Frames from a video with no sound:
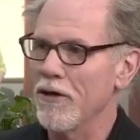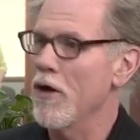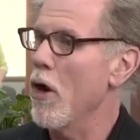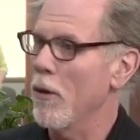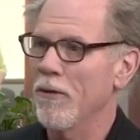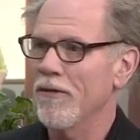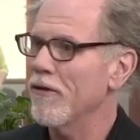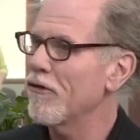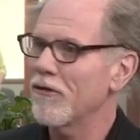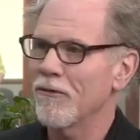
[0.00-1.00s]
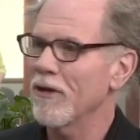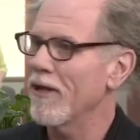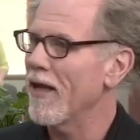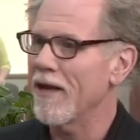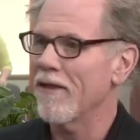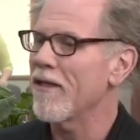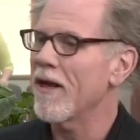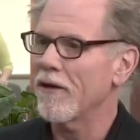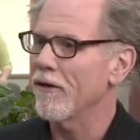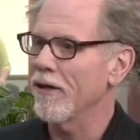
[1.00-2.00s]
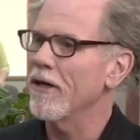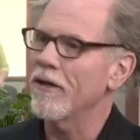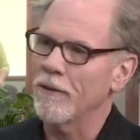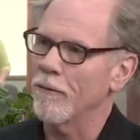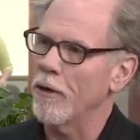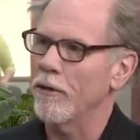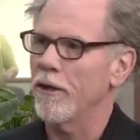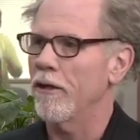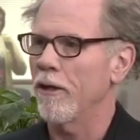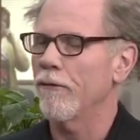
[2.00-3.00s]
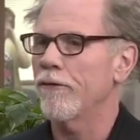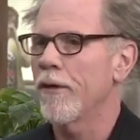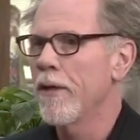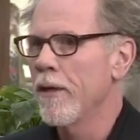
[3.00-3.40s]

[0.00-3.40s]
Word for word: No, this is really antithetical to anything remotely close